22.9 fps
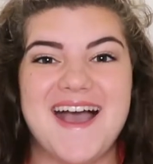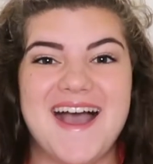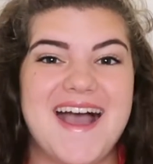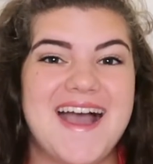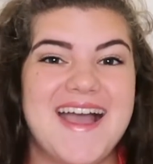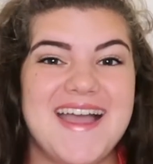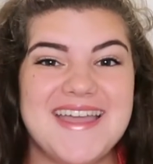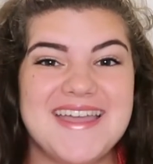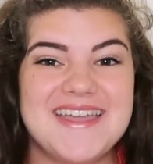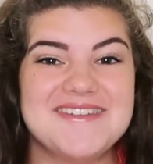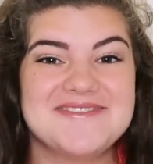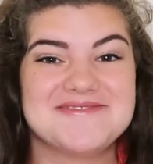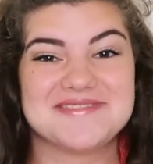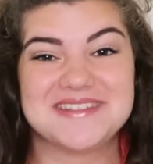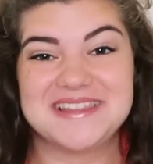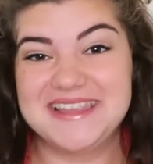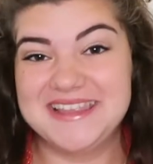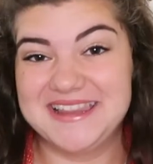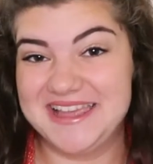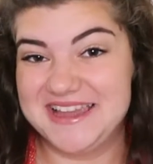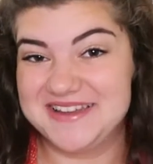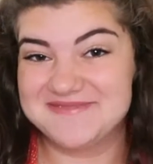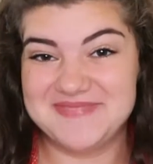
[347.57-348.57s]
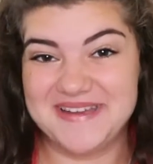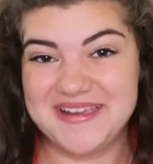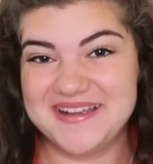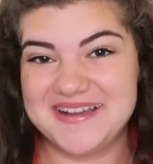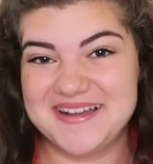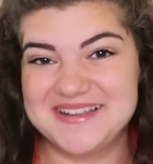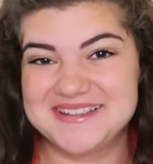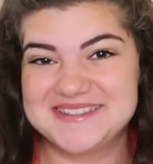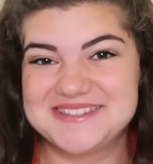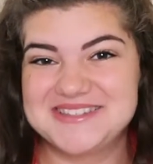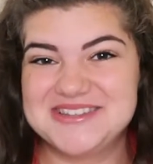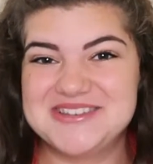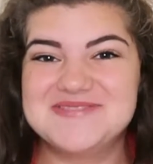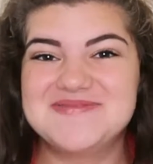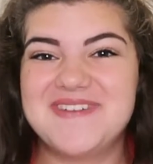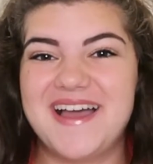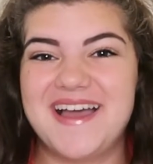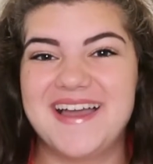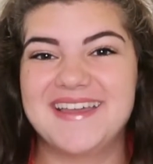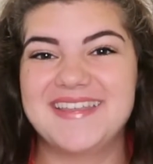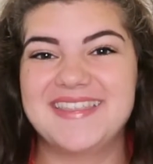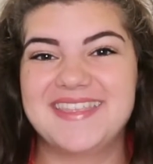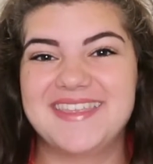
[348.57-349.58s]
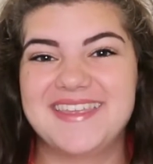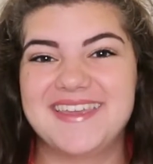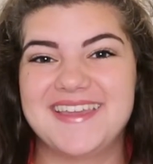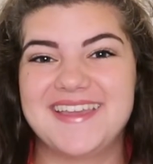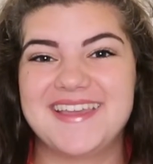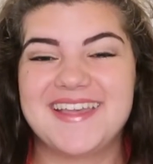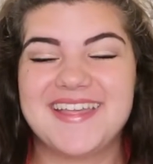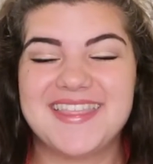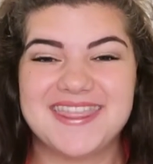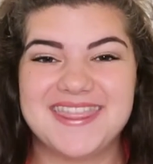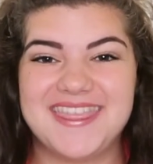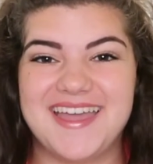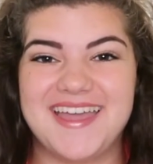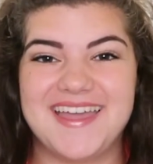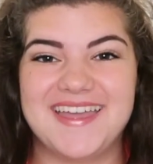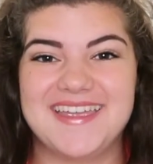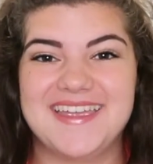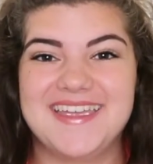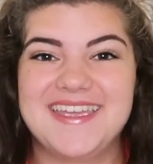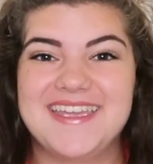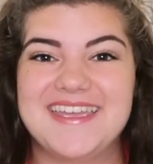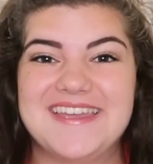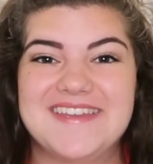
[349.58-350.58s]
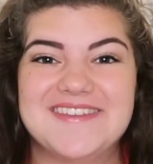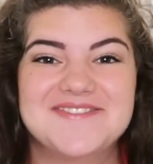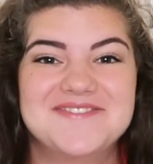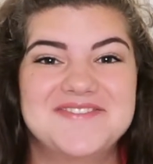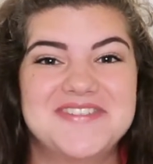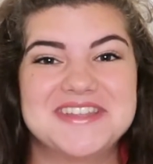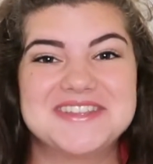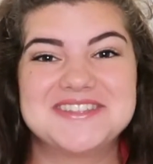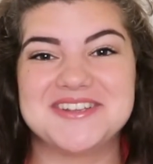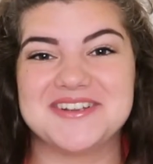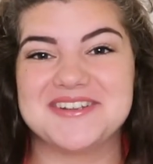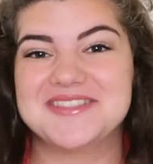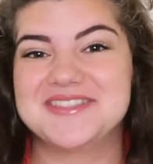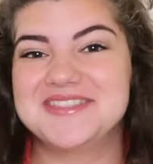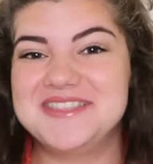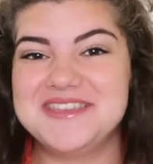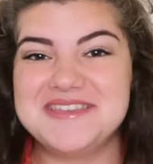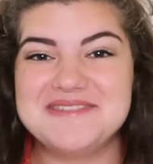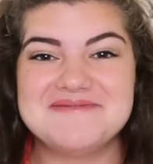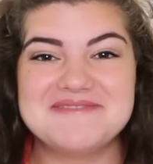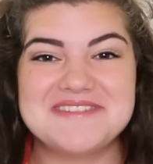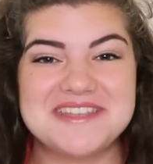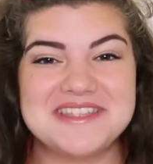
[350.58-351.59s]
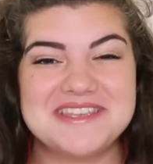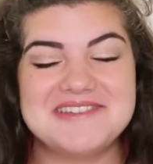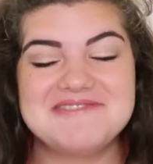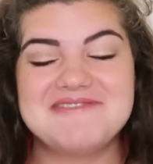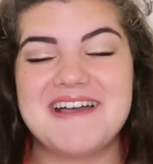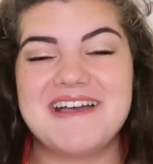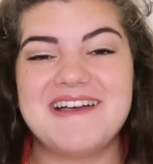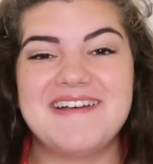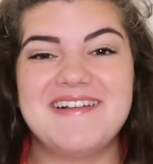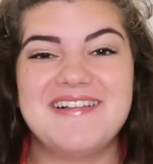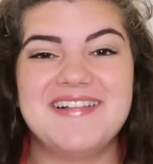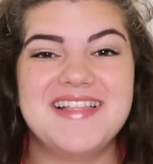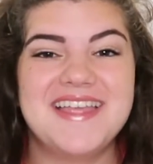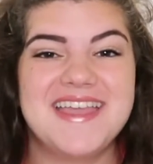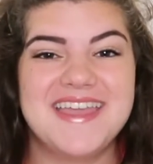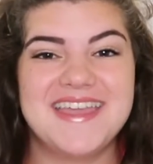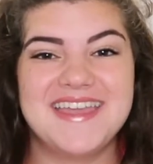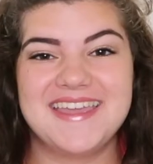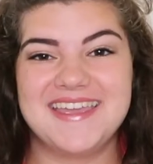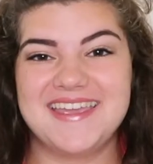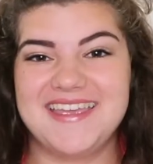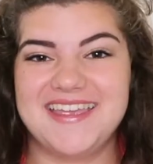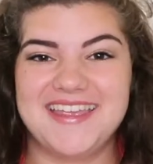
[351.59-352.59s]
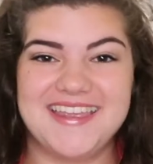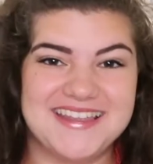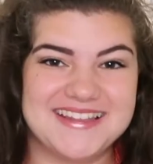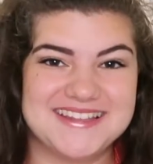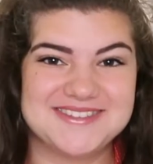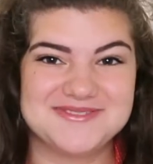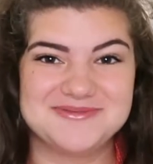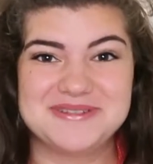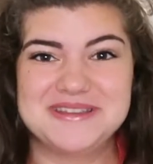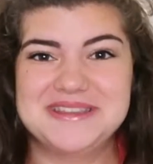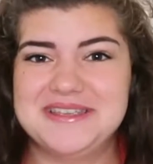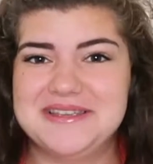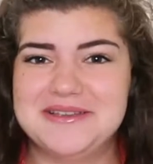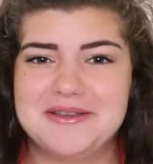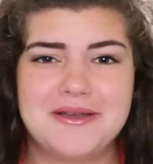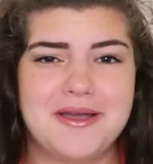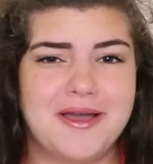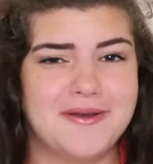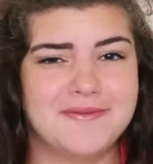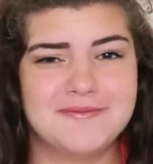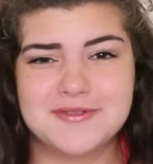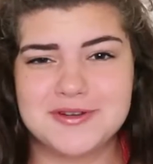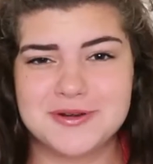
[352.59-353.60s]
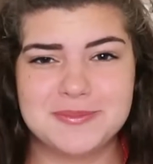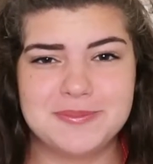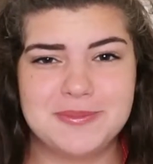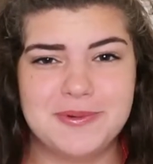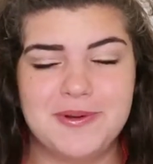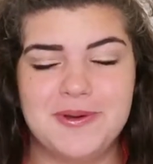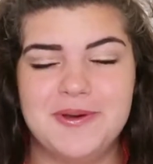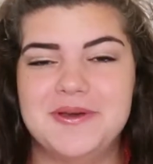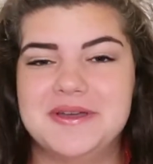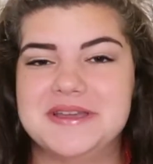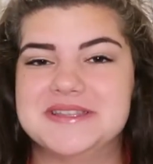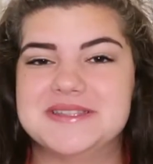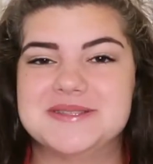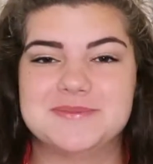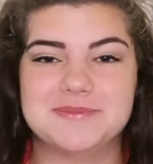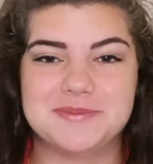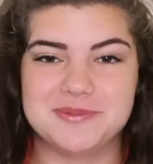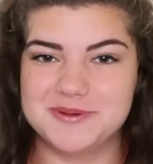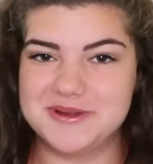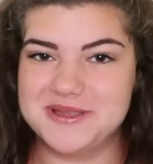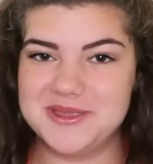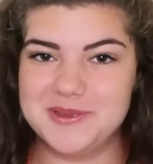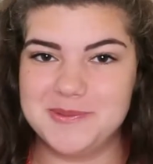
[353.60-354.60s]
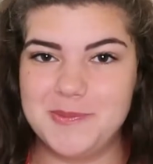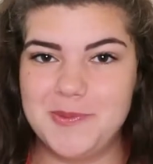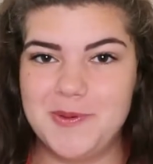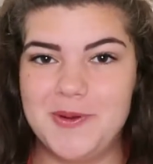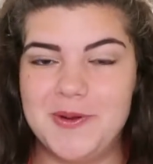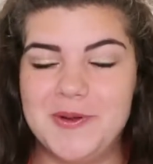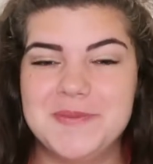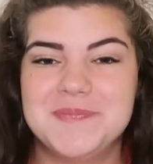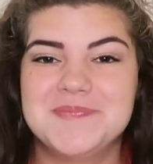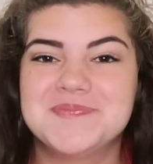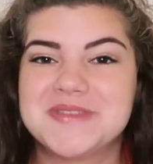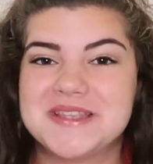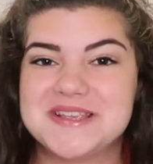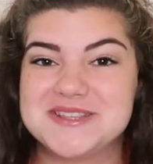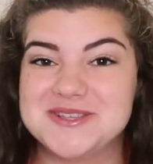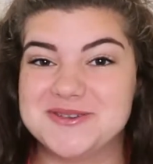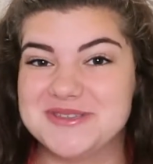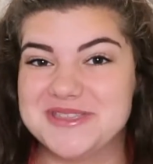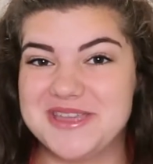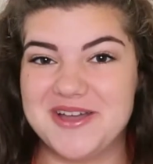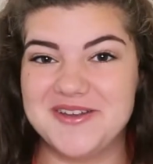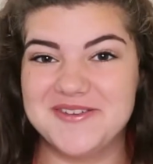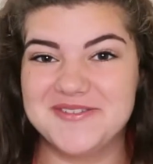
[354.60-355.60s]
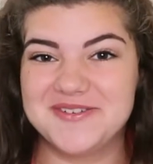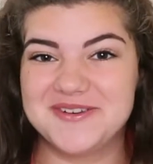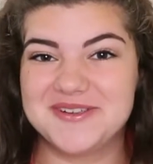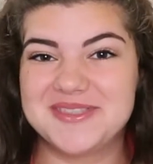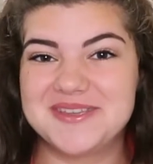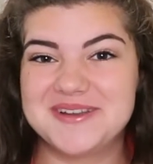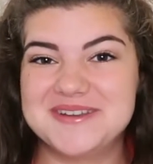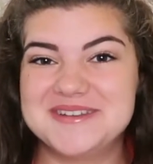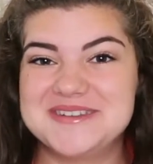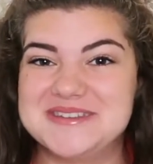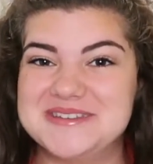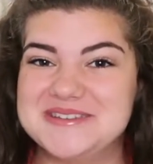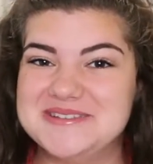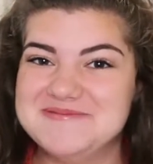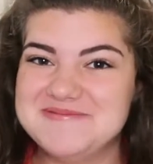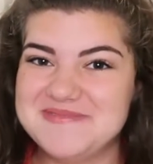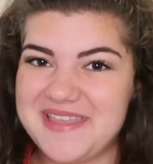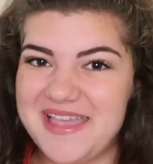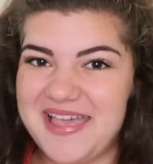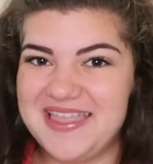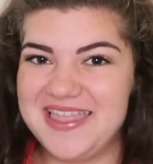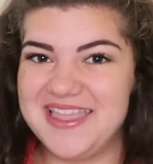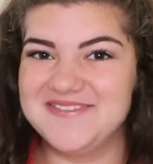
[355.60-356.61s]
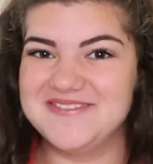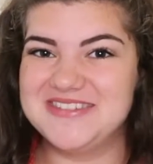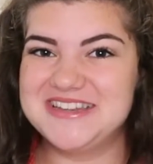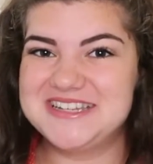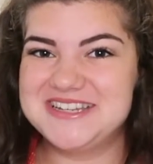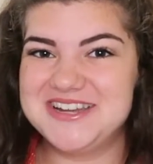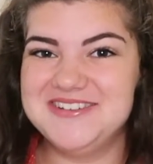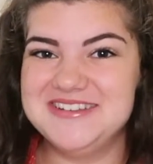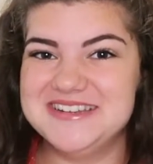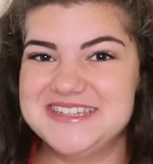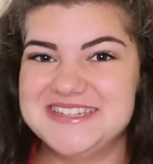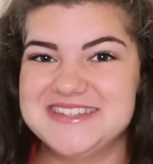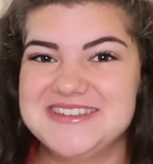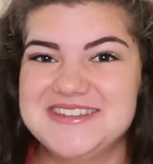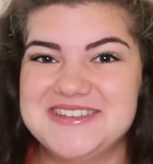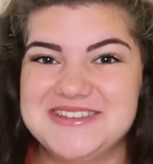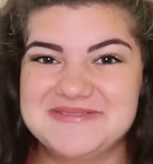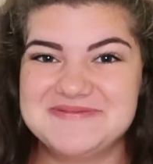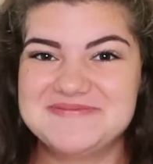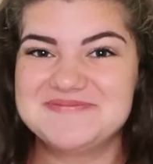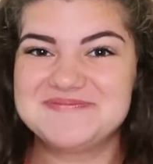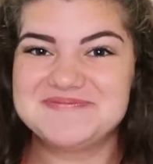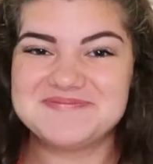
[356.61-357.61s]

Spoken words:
I really like my costume. I think that it fits our theme really well. It's really comfortable, it's breathable. So without further ado, let me show it to you.